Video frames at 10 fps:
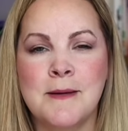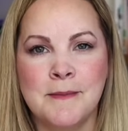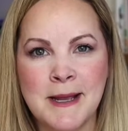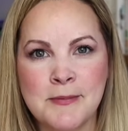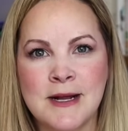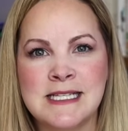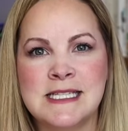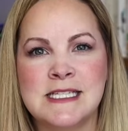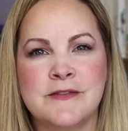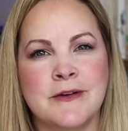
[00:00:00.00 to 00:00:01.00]
my
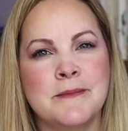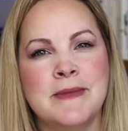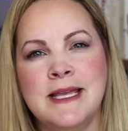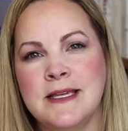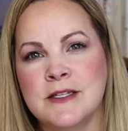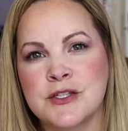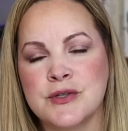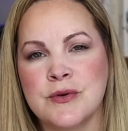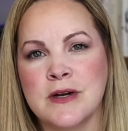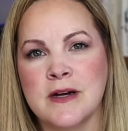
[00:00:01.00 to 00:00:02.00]
process for making
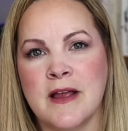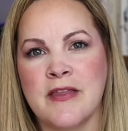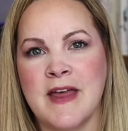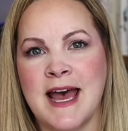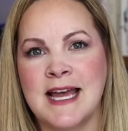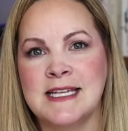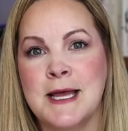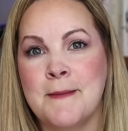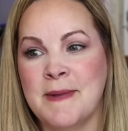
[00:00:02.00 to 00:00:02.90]
sure that